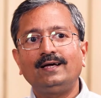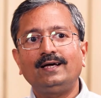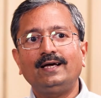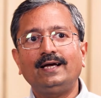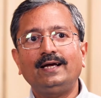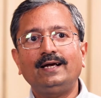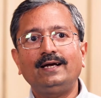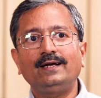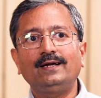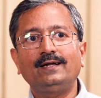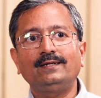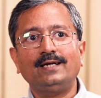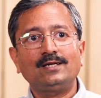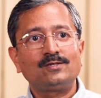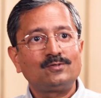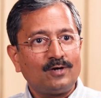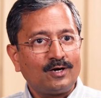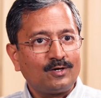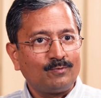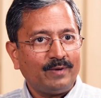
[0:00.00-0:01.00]
And
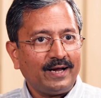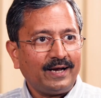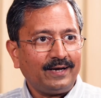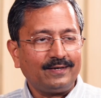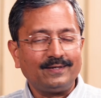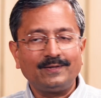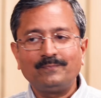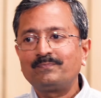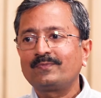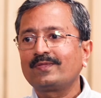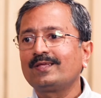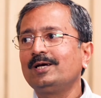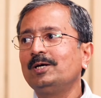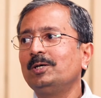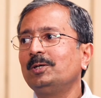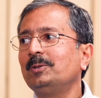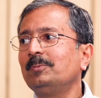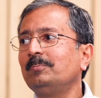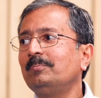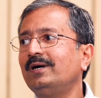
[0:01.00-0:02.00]
that's not bad.
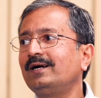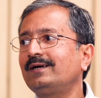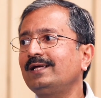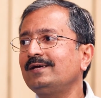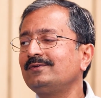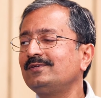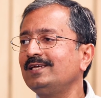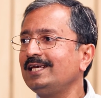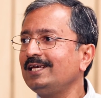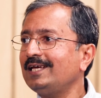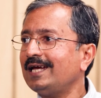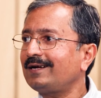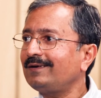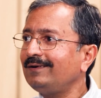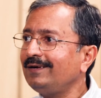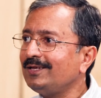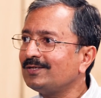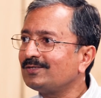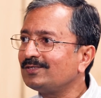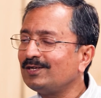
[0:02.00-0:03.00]
But I say, at
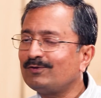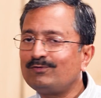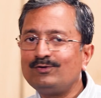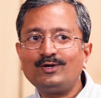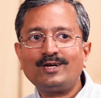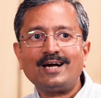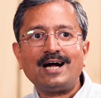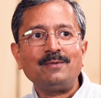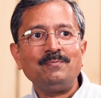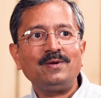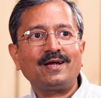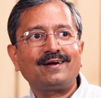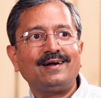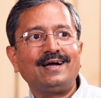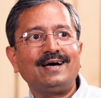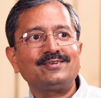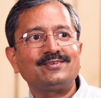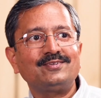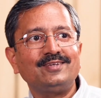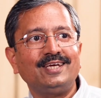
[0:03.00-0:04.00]
least if you can't be
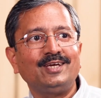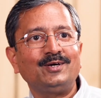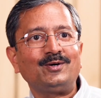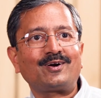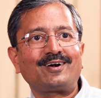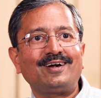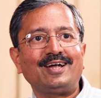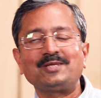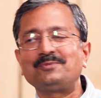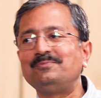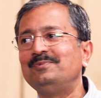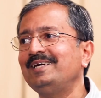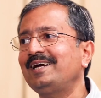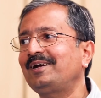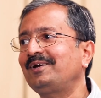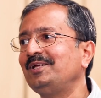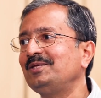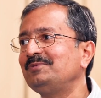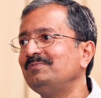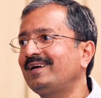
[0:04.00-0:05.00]
class A or class B,
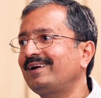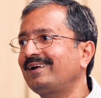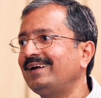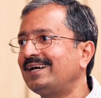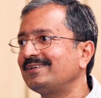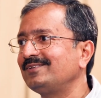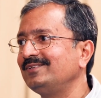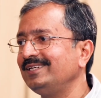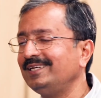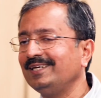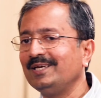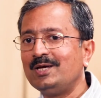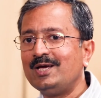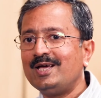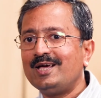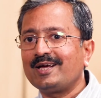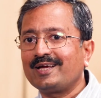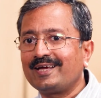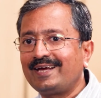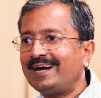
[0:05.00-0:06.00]
at least be class C.
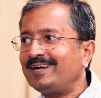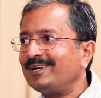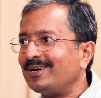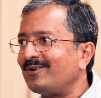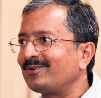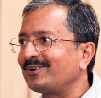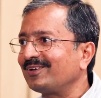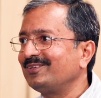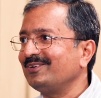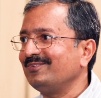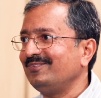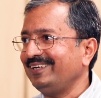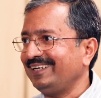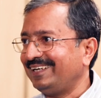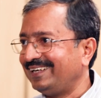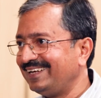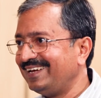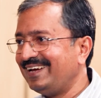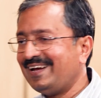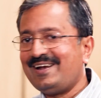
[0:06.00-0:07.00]
Get out of the
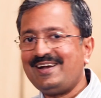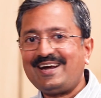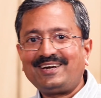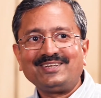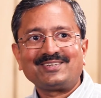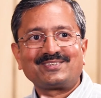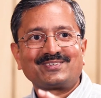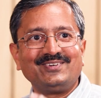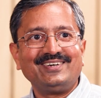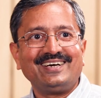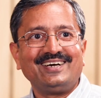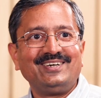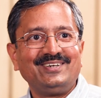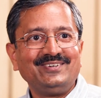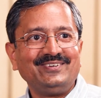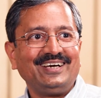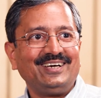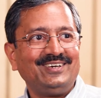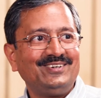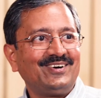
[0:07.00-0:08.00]
way. Let the student
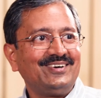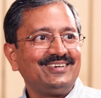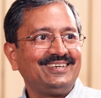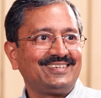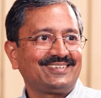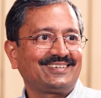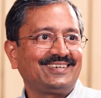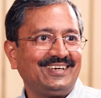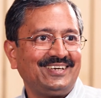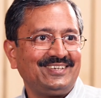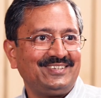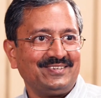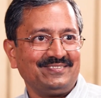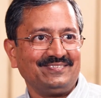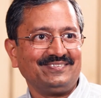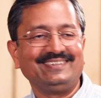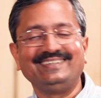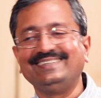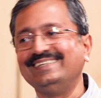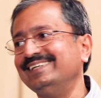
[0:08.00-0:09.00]
do it. Don't discourage
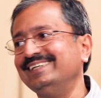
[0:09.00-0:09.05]
him.